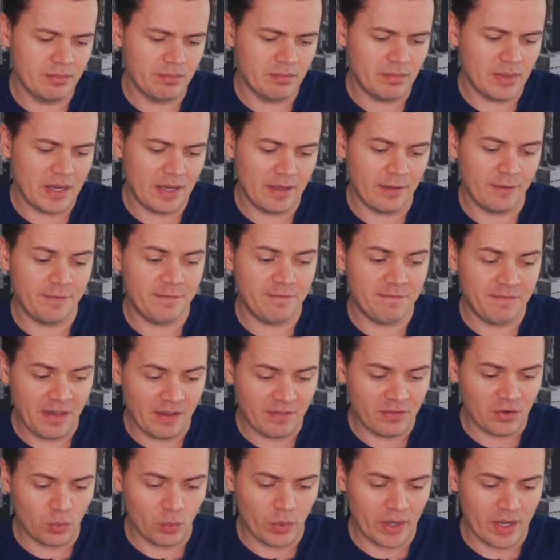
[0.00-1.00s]
my
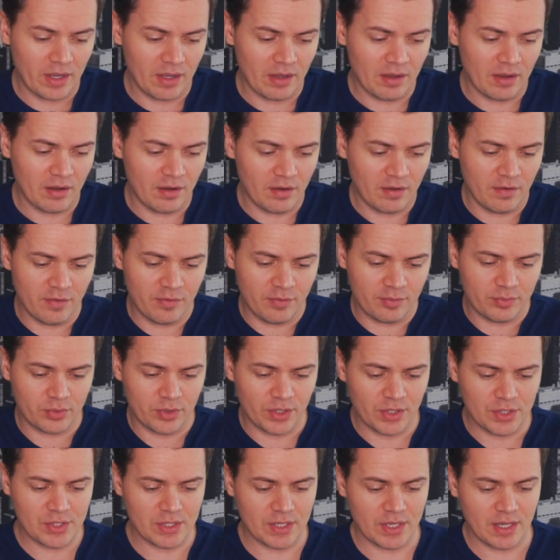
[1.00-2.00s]
favorite way of
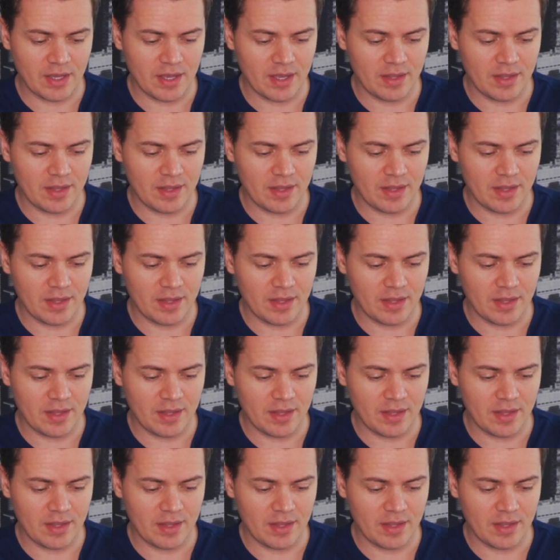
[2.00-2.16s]
preaching,